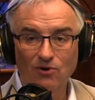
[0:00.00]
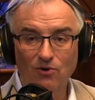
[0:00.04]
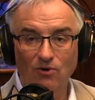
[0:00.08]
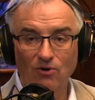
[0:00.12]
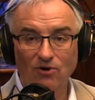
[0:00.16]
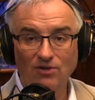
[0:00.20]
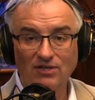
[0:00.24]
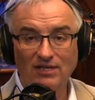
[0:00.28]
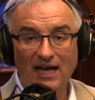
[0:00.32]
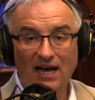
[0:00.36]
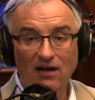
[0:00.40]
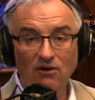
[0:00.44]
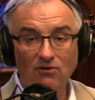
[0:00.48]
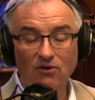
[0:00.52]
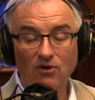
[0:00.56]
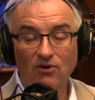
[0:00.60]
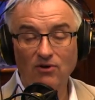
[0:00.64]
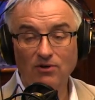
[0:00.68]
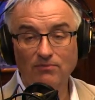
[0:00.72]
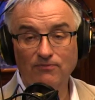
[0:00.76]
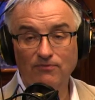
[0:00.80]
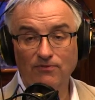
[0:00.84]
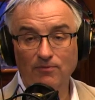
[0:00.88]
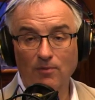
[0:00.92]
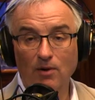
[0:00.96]
or download
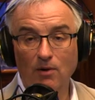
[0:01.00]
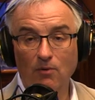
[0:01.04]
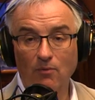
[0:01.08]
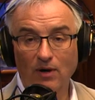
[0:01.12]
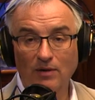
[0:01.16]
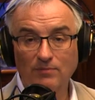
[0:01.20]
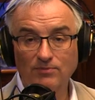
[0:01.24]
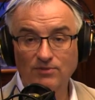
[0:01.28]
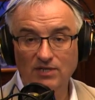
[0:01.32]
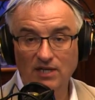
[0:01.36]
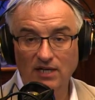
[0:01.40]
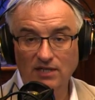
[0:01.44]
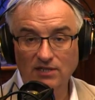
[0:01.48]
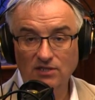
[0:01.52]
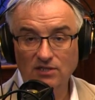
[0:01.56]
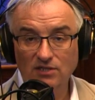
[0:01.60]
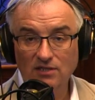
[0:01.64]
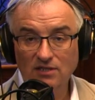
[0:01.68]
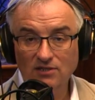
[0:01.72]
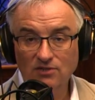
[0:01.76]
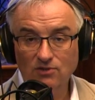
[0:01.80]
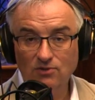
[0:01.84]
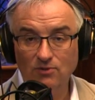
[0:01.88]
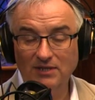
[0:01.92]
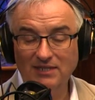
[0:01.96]
them from our website,
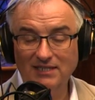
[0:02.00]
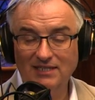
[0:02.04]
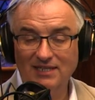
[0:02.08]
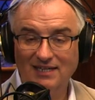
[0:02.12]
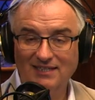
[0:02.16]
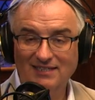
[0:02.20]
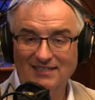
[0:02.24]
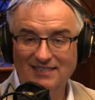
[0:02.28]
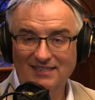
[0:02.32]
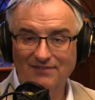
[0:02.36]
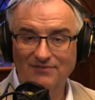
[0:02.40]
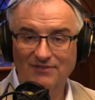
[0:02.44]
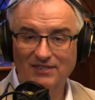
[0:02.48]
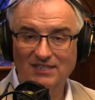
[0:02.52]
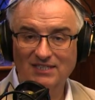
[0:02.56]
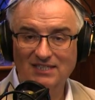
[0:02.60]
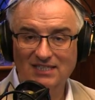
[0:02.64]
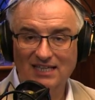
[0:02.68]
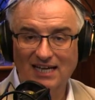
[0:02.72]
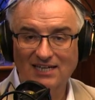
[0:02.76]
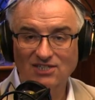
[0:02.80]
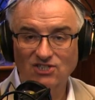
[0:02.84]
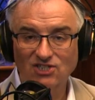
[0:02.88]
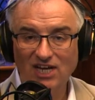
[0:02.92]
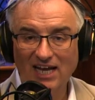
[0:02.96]
twit dot T V
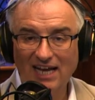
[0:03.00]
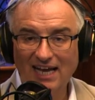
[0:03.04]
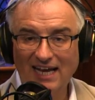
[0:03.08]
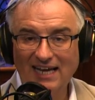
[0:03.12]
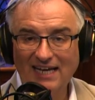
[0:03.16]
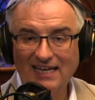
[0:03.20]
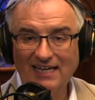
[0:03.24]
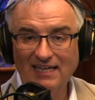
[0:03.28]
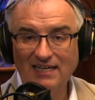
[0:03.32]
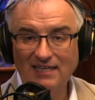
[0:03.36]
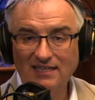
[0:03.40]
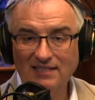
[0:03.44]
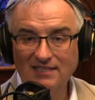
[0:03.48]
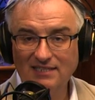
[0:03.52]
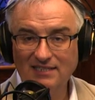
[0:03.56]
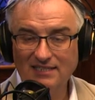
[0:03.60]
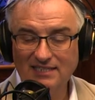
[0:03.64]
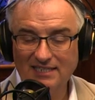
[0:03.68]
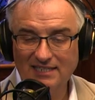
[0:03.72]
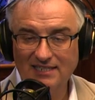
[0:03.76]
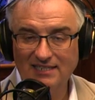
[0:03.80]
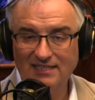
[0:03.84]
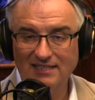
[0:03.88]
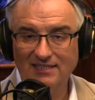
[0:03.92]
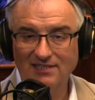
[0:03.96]
slash A
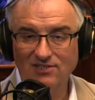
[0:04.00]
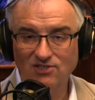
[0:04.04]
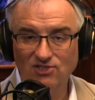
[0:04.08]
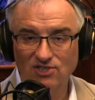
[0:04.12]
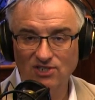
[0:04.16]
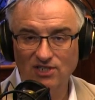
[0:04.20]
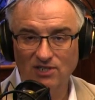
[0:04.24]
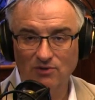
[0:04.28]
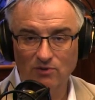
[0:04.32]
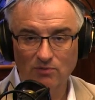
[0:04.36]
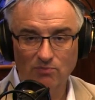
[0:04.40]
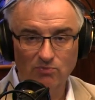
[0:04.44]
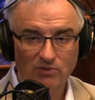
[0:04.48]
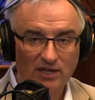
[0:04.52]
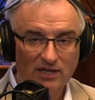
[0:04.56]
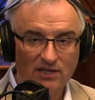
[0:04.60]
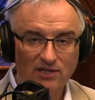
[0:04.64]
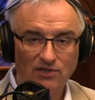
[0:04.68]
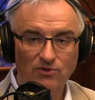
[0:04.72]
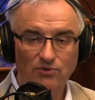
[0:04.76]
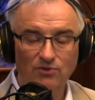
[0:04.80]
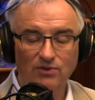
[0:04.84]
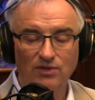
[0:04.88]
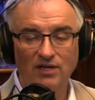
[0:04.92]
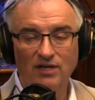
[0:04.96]
T G. We plan
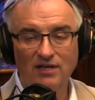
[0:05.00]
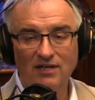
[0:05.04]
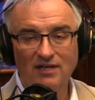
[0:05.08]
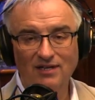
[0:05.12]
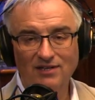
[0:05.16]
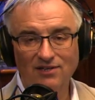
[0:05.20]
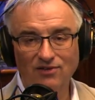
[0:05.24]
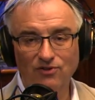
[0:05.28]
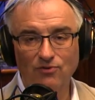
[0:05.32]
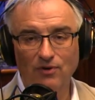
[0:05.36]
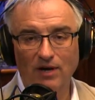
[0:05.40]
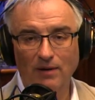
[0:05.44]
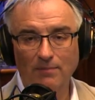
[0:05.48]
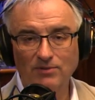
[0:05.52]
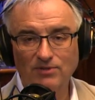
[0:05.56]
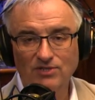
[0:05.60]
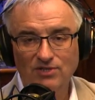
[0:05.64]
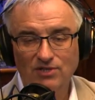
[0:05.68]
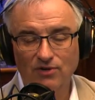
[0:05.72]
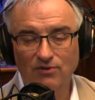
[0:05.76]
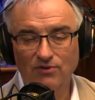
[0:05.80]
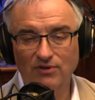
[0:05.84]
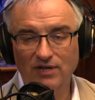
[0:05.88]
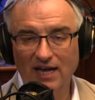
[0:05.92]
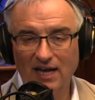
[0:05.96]
to do a new
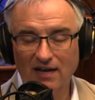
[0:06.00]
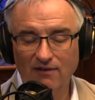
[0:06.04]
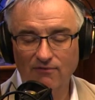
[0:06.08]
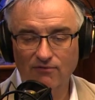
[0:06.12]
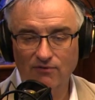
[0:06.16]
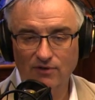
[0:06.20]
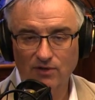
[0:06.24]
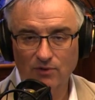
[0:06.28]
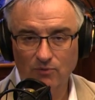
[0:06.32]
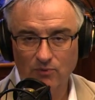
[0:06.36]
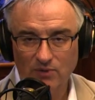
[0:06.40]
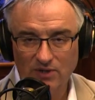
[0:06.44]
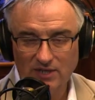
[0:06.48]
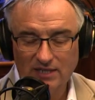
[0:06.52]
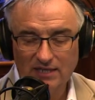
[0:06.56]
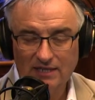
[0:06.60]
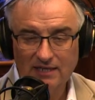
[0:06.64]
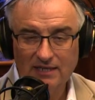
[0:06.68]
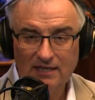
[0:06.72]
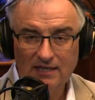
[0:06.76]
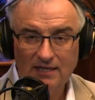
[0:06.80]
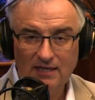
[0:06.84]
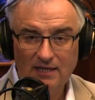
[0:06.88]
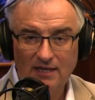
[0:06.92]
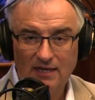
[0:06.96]
episode every week.